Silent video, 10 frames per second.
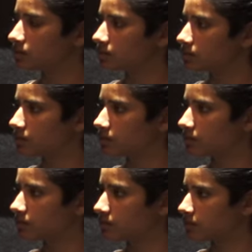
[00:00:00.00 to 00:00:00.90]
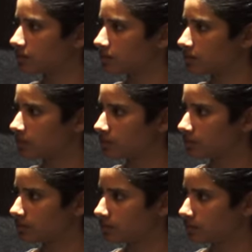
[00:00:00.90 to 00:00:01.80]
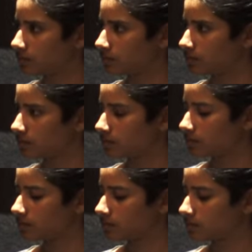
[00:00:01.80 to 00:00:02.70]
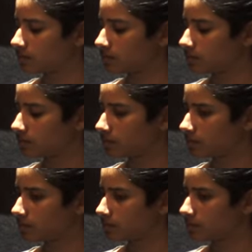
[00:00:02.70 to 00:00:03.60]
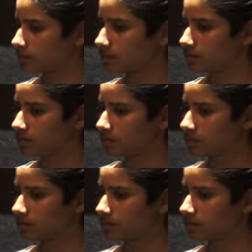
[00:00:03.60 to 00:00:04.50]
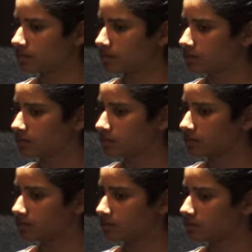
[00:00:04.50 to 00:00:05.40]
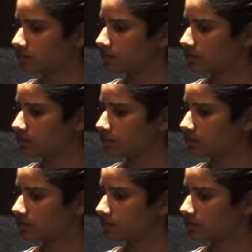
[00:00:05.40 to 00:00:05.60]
No words are spoken by the person on screen.